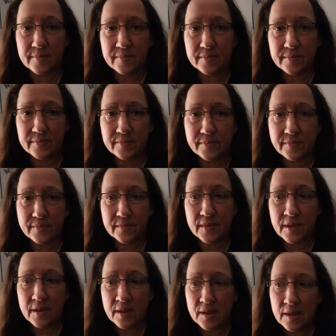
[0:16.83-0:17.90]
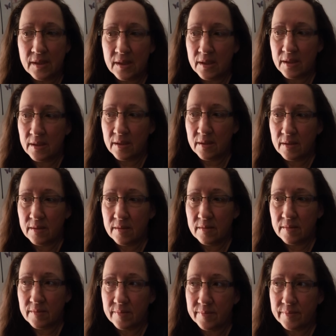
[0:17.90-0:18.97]

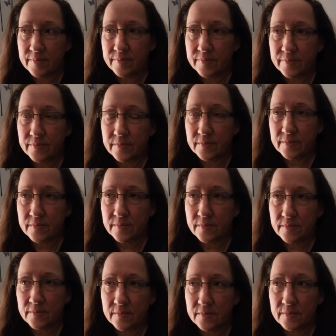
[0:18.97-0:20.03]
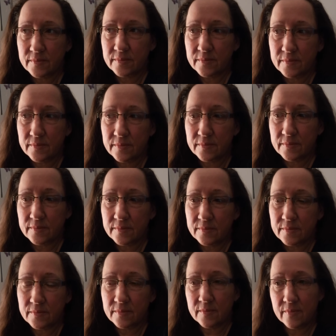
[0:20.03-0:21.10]
(silence)